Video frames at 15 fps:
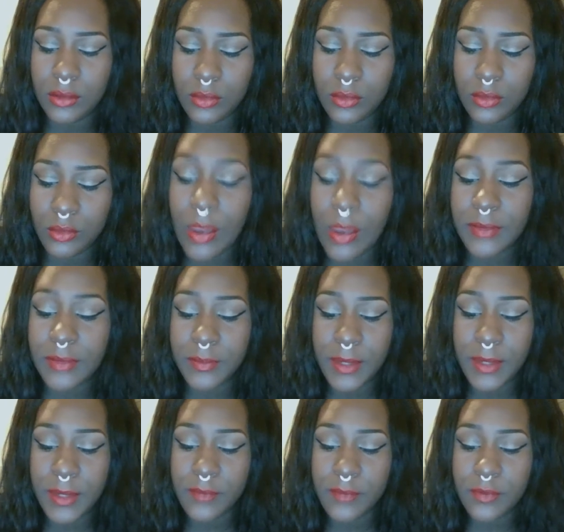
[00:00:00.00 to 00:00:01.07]
you have to
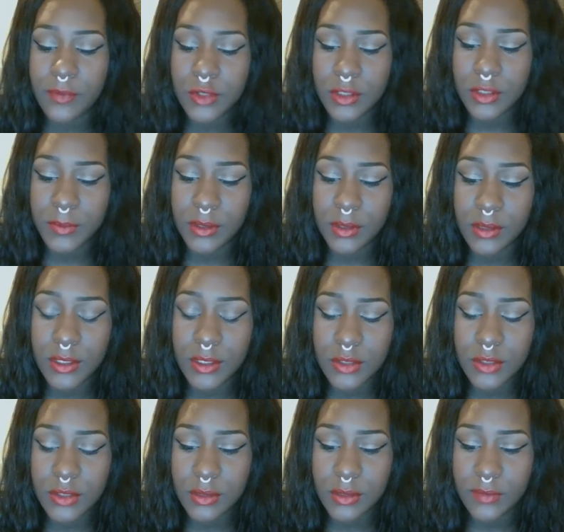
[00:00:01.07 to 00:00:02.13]
pay for shipping
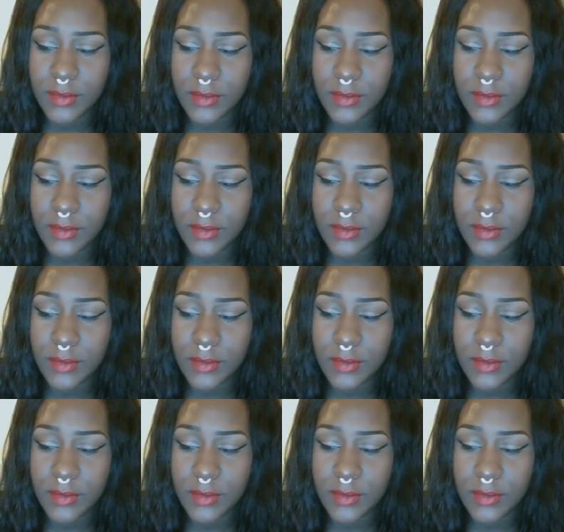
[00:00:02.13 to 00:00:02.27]
unless you live